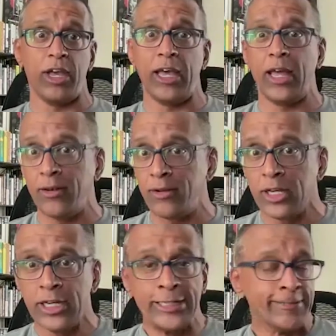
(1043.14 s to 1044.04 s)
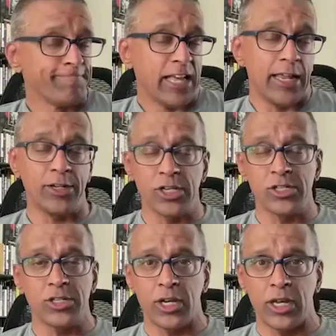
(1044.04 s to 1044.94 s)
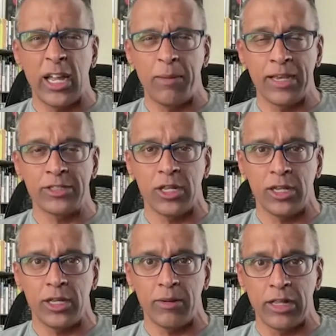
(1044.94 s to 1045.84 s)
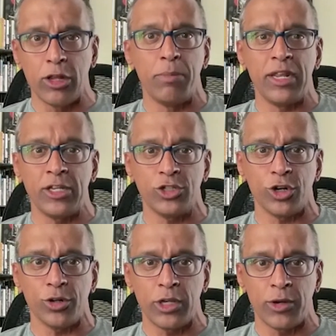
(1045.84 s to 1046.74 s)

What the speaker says: and it just it makes it a little bit easier. You